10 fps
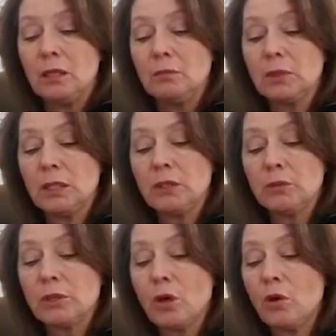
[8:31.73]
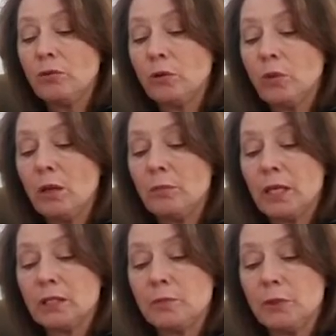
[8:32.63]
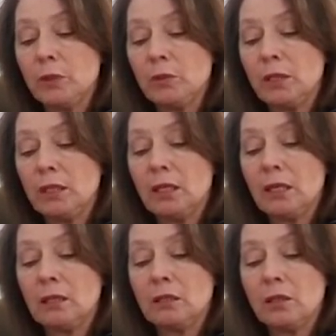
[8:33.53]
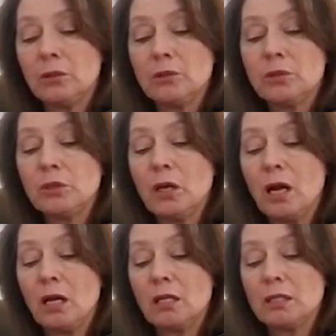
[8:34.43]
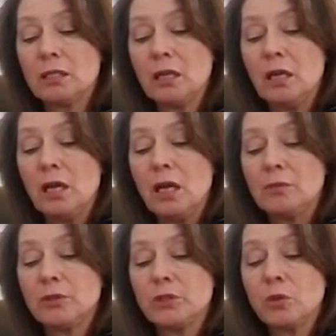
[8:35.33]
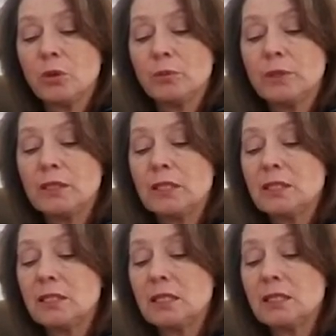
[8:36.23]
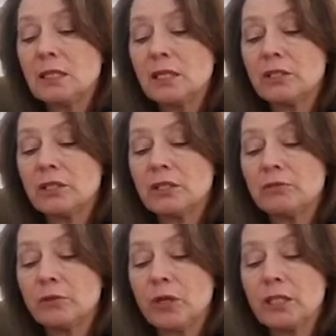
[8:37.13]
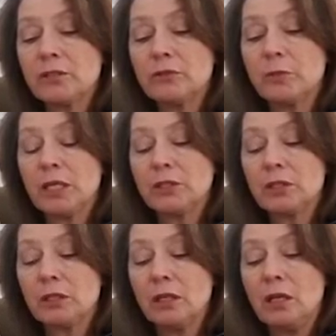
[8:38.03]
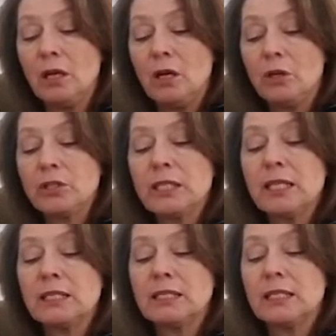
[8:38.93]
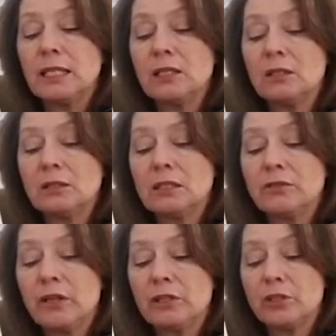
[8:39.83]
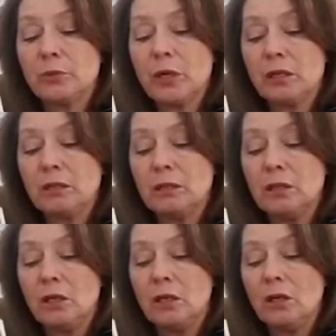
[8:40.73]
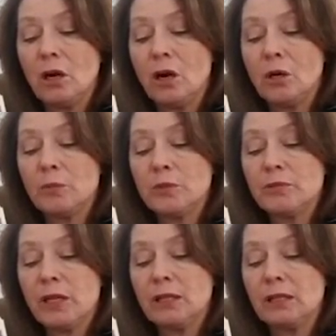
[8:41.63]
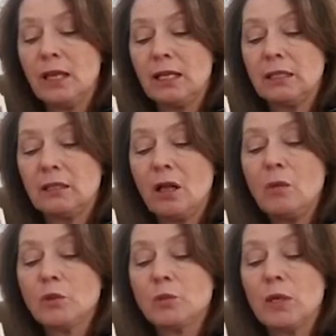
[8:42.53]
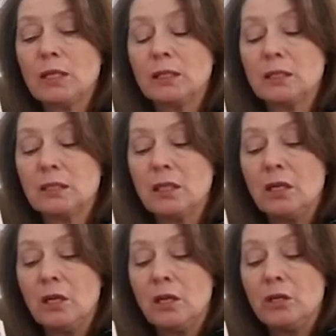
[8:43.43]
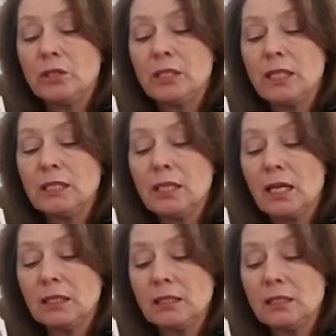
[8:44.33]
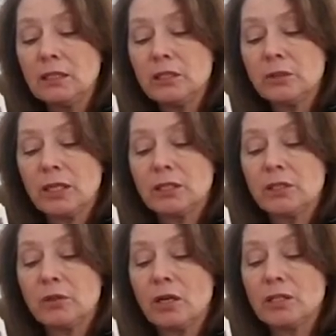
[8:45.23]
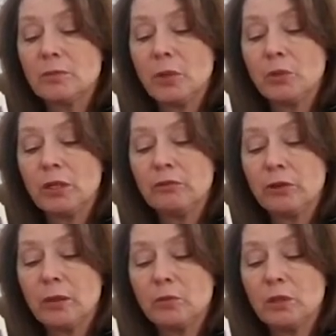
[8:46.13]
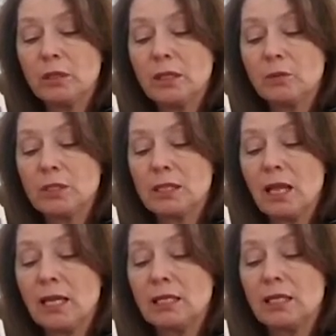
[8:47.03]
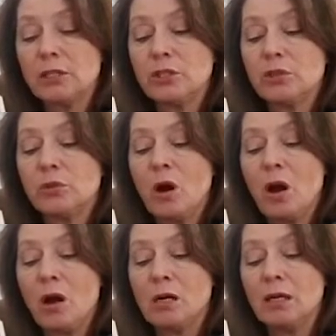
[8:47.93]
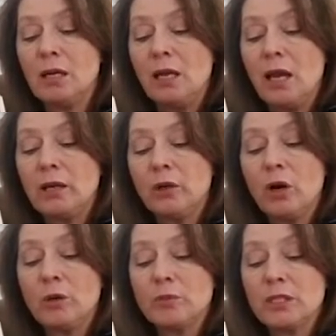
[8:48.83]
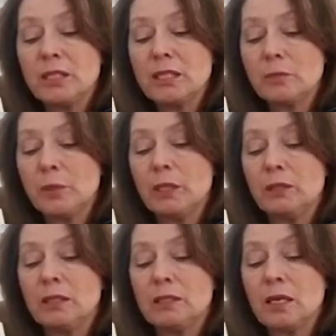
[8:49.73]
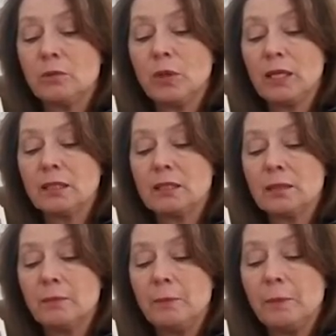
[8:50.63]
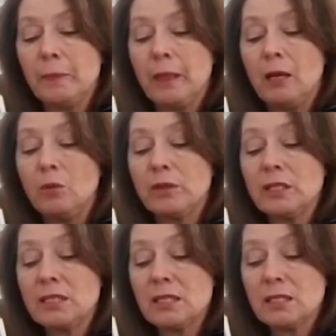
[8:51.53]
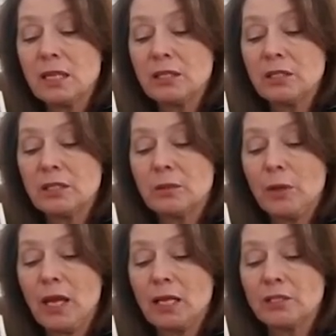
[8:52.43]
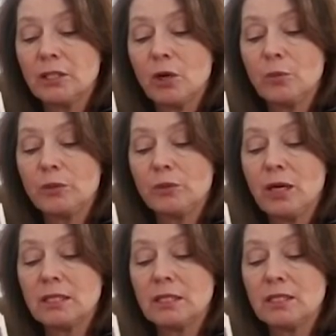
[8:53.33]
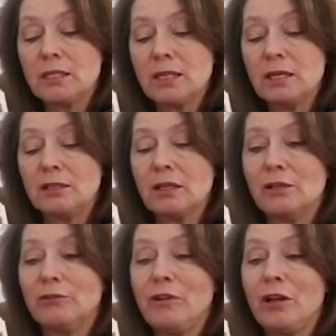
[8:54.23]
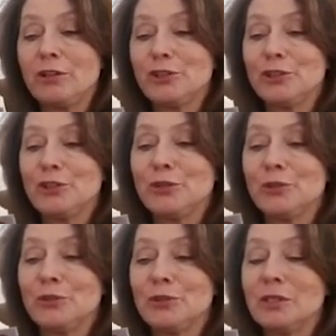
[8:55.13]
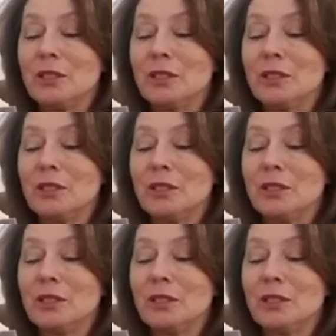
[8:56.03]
Melinda was overwhelmed by its beauty and closed her eyes, absorbed in the sensations of transformation. Her skin tingled as feathers sprouted. Her arms felt light, almost weightless. Her skin tightened and stretched across a bony framework that was light and strong, and her arms disappeared inside wings. When the sensations had passed, she opened her eyes and stared at her father's shoes.